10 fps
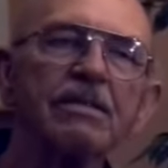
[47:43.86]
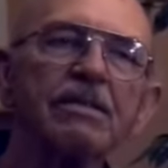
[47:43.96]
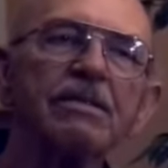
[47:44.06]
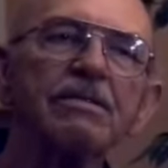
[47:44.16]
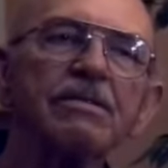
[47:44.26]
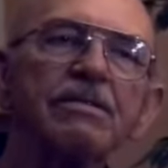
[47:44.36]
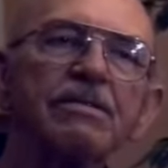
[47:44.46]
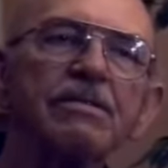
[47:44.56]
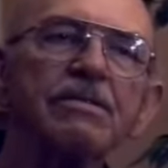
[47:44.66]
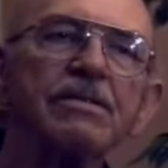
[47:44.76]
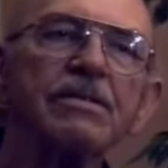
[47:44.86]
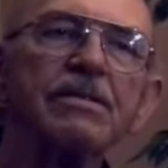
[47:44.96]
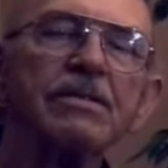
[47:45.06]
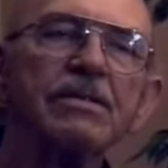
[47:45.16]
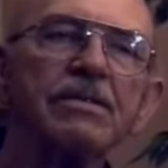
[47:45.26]

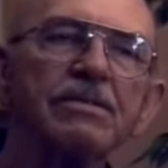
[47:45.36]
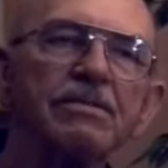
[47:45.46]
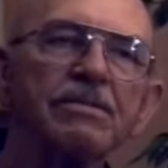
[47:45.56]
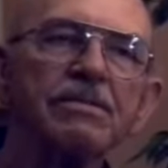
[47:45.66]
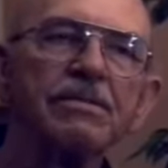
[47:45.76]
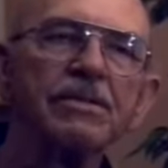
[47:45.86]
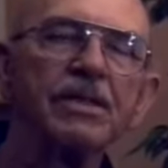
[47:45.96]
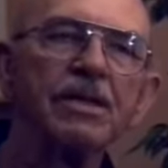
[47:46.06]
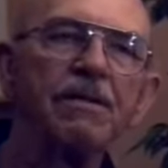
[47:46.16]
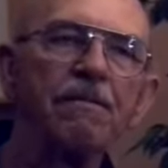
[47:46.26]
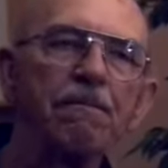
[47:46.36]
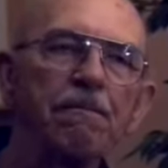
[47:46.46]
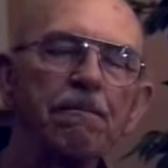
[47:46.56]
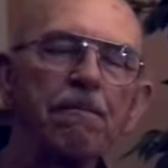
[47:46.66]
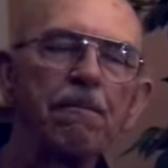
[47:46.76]

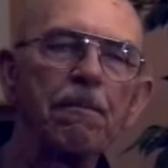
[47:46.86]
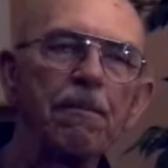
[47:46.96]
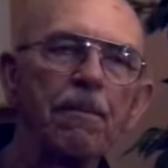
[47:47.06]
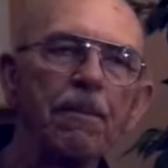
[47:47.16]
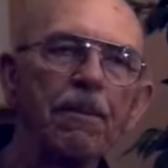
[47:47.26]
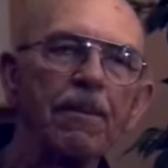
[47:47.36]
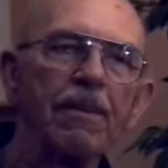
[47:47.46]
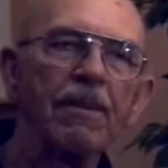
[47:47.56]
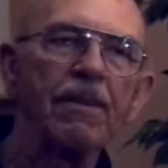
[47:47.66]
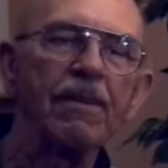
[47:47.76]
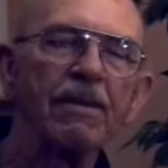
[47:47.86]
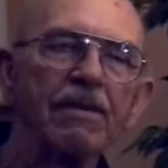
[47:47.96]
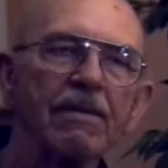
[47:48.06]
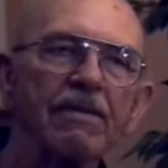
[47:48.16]
(silence)